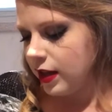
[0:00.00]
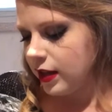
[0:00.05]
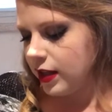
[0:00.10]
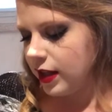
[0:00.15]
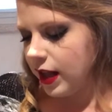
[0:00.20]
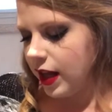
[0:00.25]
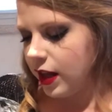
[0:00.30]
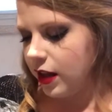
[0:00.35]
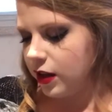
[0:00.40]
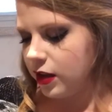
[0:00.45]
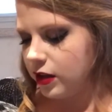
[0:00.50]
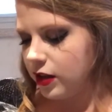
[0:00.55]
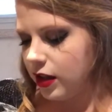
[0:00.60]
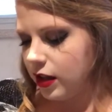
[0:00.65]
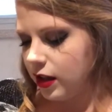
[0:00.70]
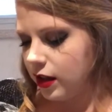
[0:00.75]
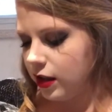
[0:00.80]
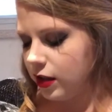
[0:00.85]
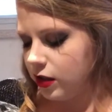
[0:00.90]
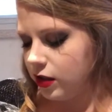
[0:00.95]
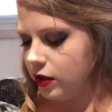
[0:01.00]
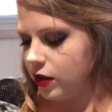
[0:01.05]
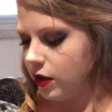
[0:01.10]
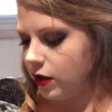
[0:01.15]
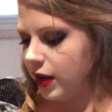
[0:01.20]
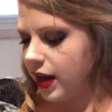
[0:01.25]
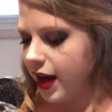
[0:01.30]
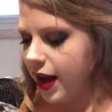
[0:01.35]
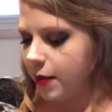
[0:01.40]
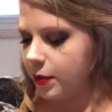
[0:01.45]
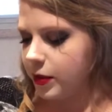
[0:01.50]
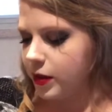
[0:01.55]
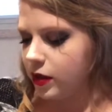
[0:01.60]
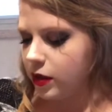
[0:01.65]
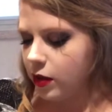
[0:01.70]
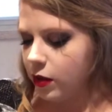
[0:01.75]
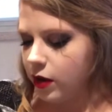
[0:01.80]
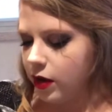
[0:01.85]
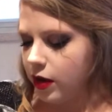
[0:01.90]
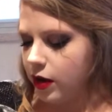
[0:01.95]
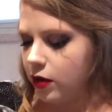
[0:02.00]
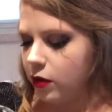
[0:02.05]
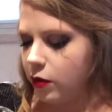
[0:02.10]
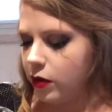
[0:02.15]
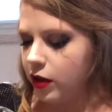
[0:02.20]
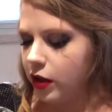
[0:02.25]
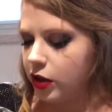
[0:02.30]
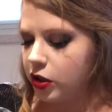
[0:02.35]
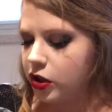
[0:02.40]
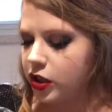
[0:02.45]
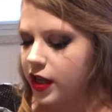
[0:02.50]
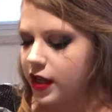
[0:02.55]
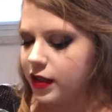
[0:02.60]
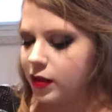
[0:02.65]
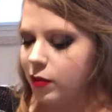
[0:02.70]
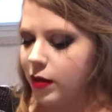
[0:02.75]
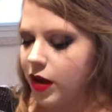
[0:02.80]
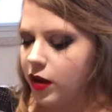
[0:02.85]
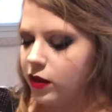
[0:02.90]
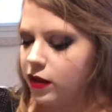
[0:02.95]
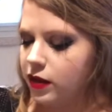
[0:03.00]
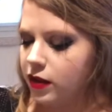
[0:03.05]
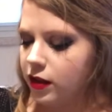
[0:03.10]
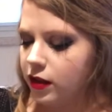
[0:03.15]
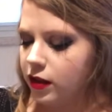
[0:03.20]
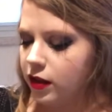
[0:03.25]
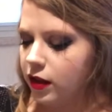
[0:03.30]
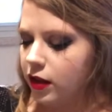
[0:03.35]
together so that there's no gaps, so when our cheese melts,